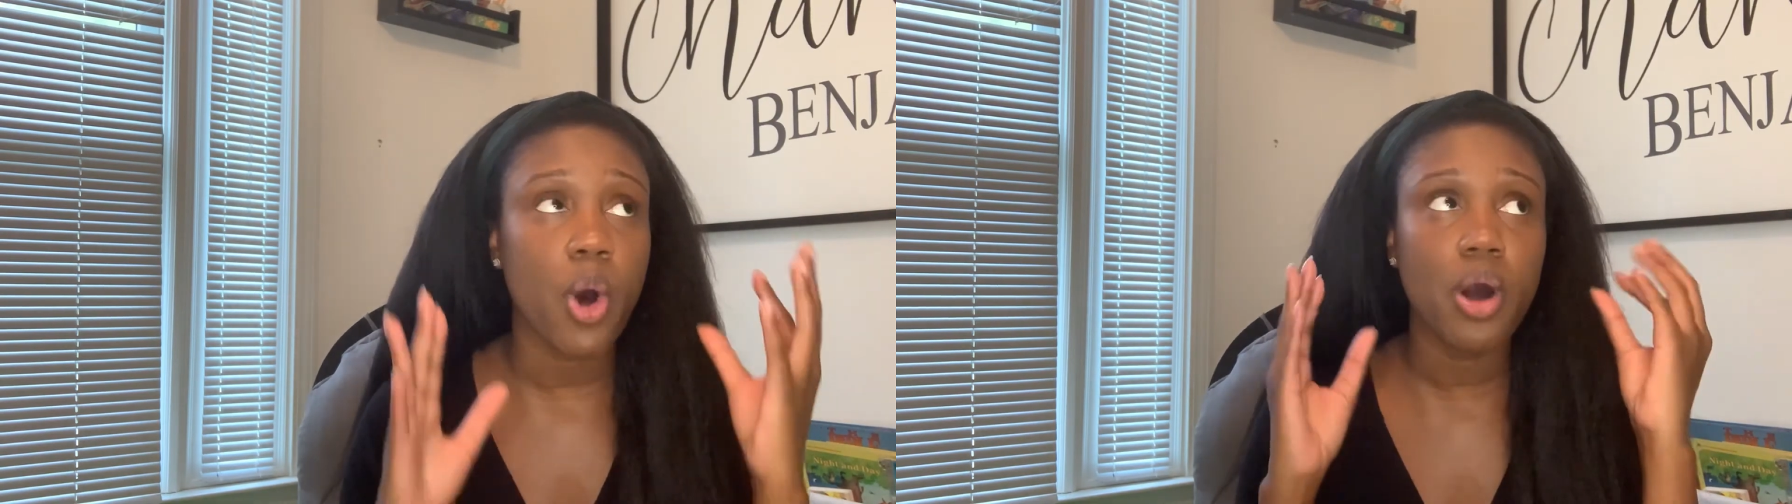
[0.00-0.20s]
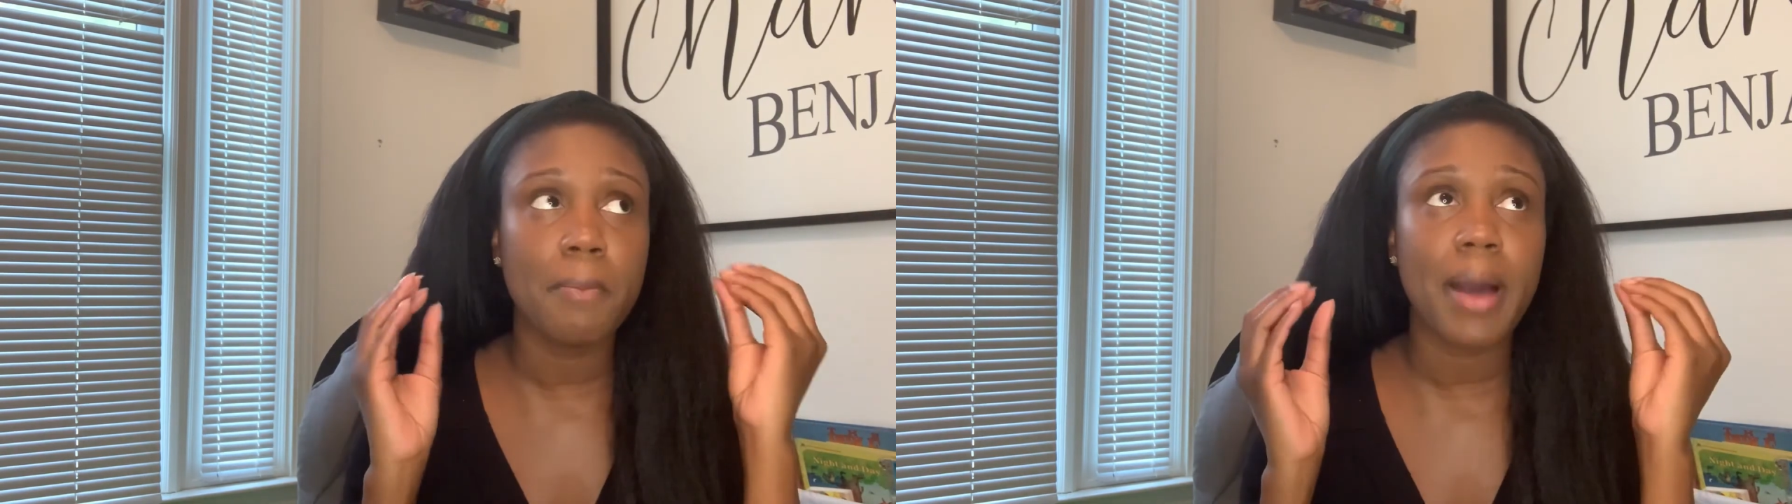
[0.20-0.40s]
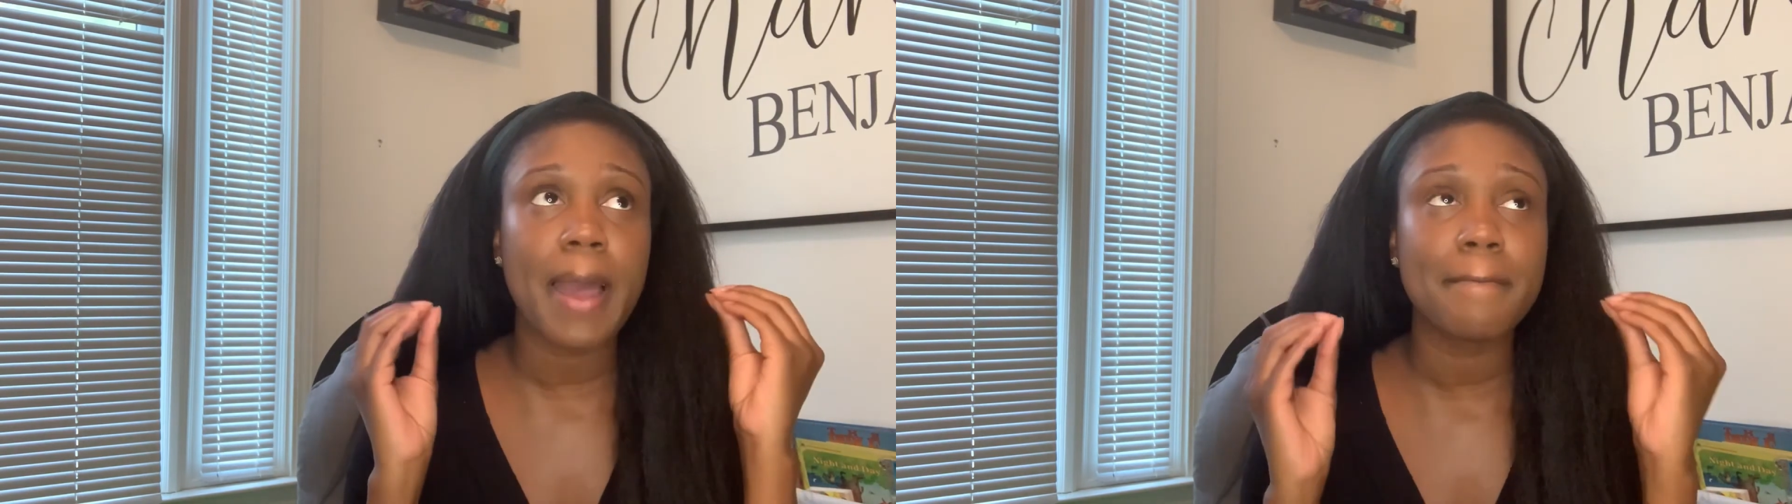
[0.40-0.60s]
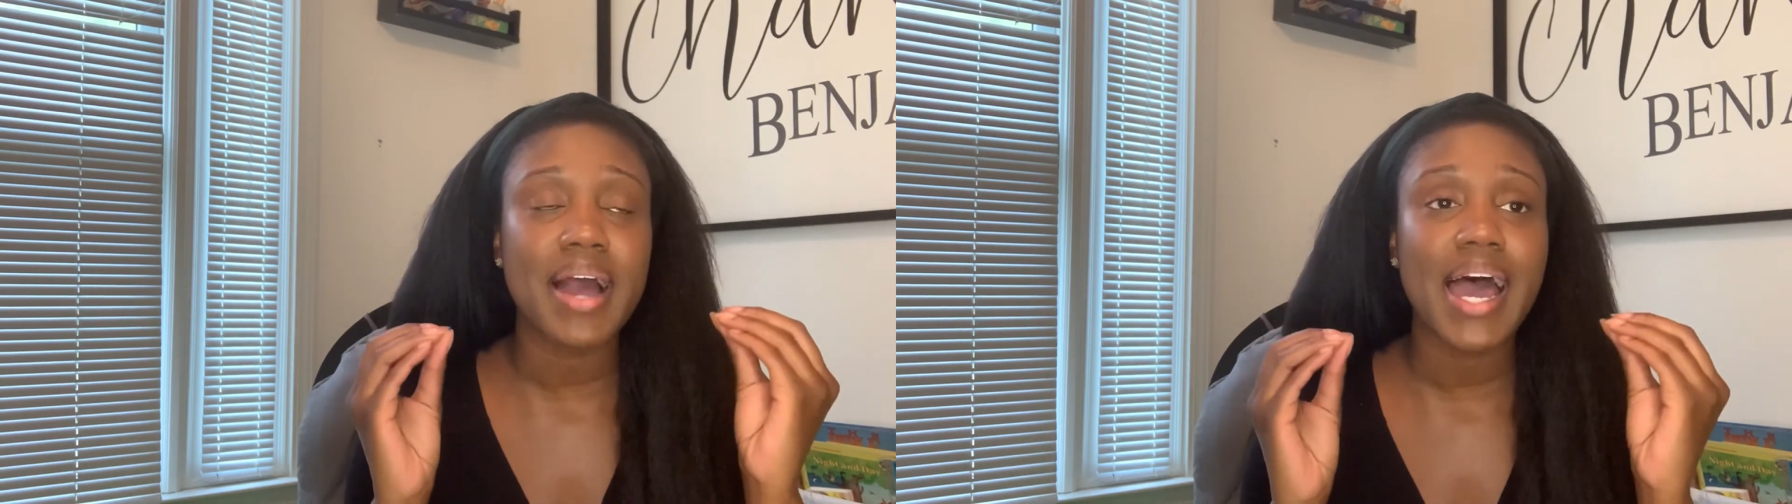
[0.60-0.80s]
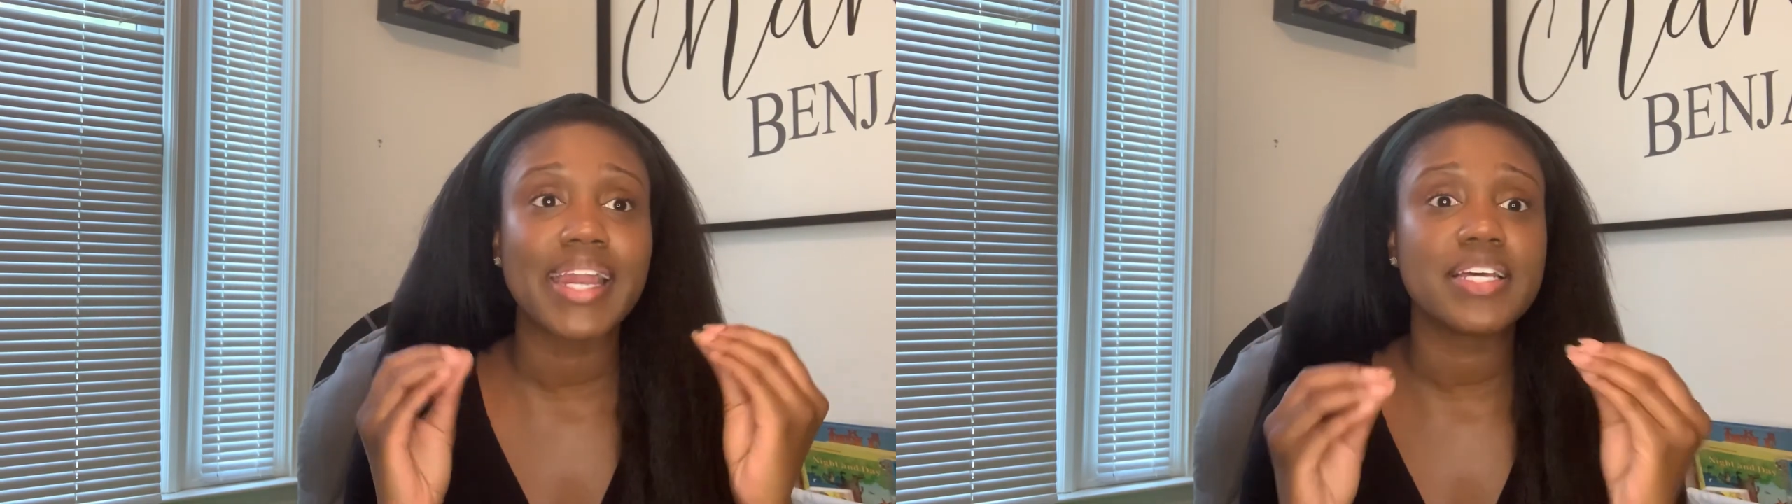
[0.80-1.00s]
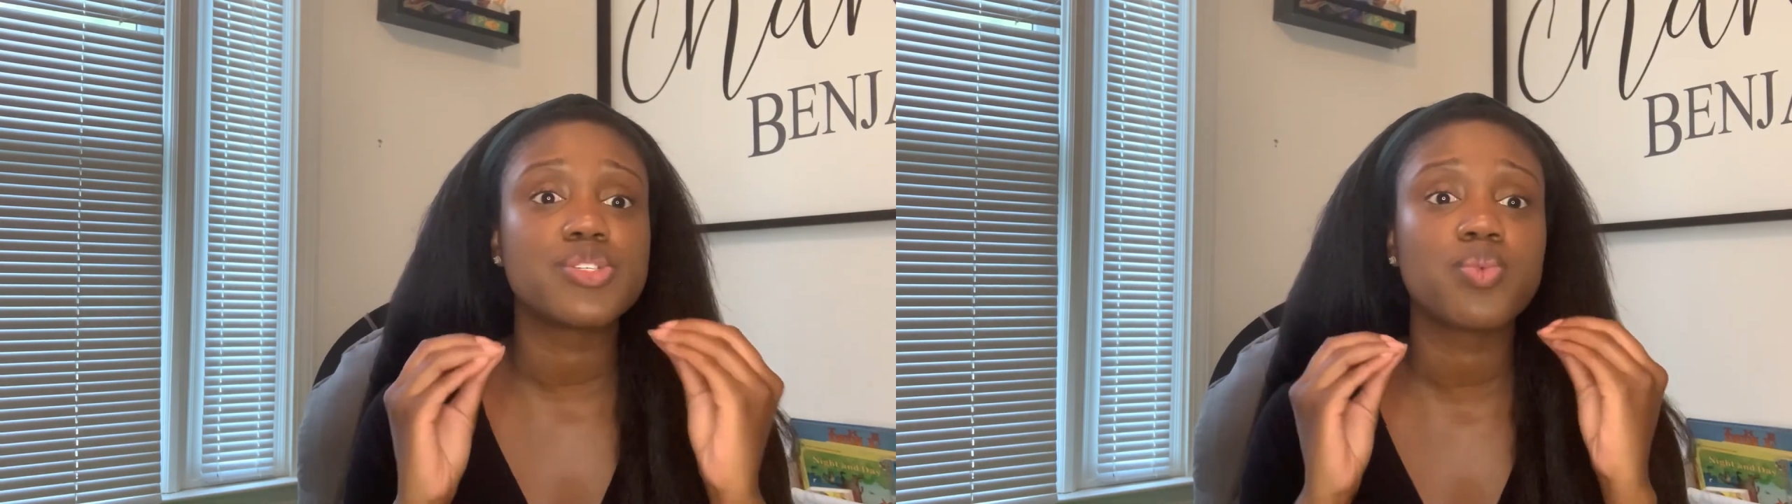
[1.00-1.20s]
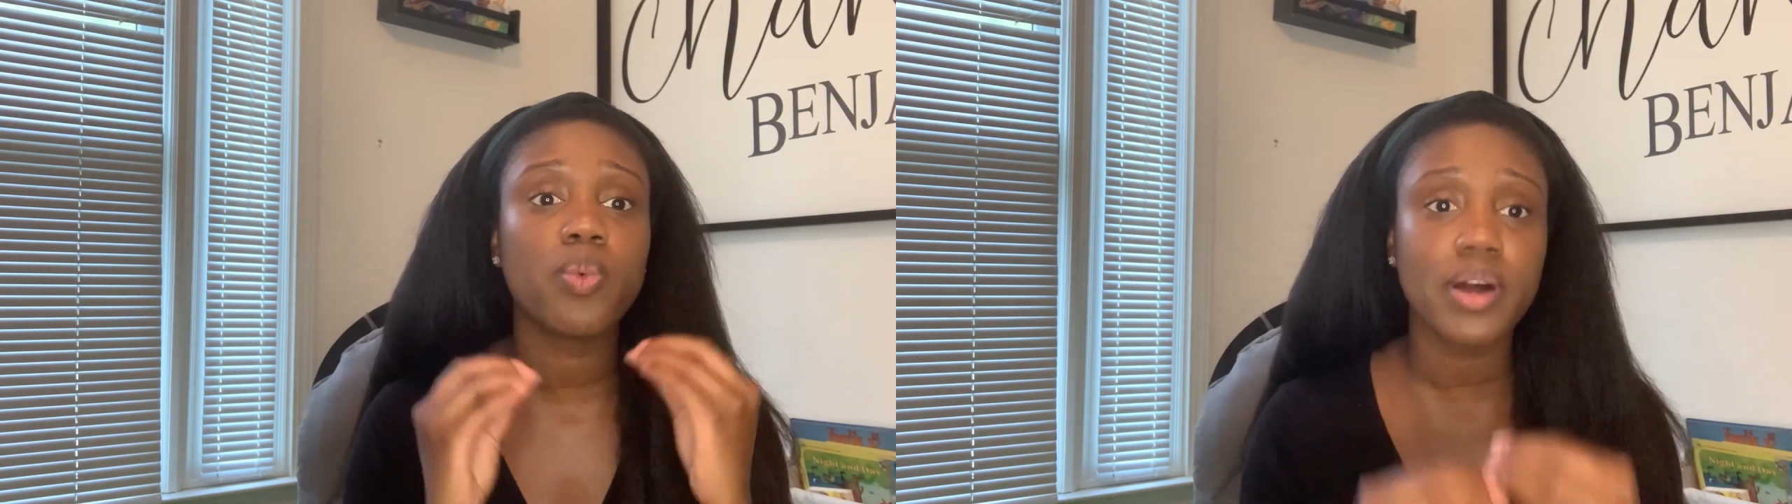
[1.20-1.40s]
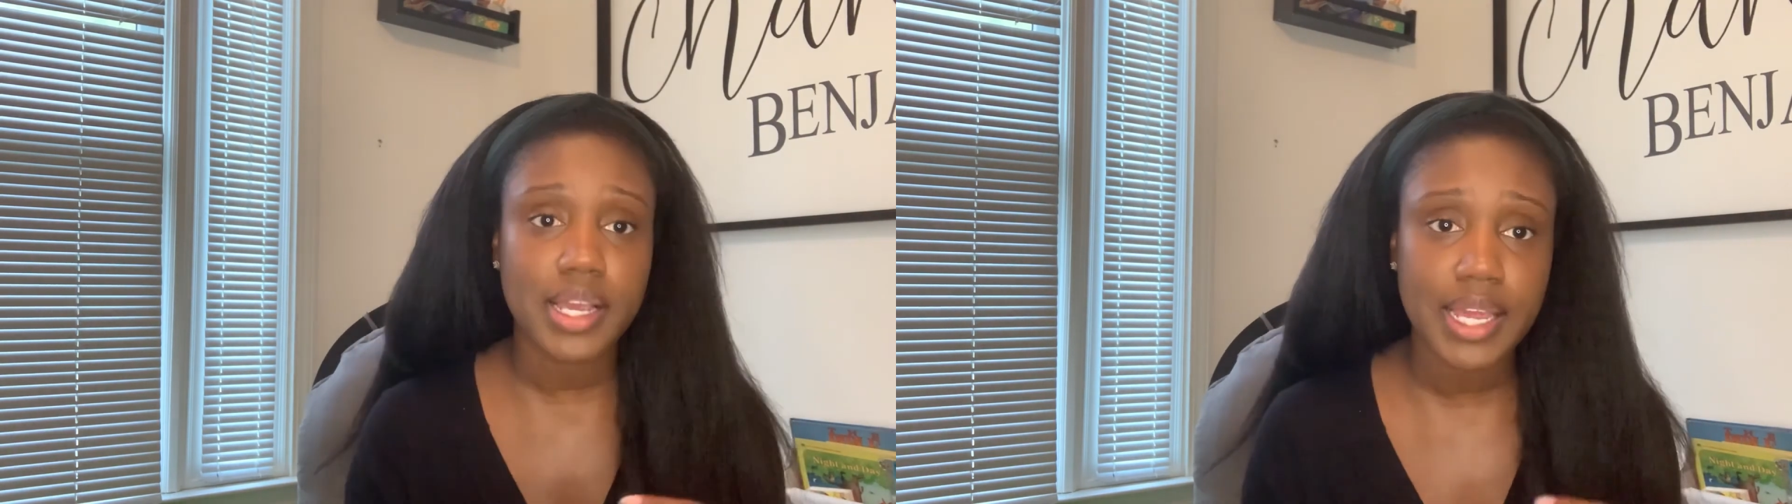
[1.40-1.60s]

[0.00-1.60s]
on my mind is what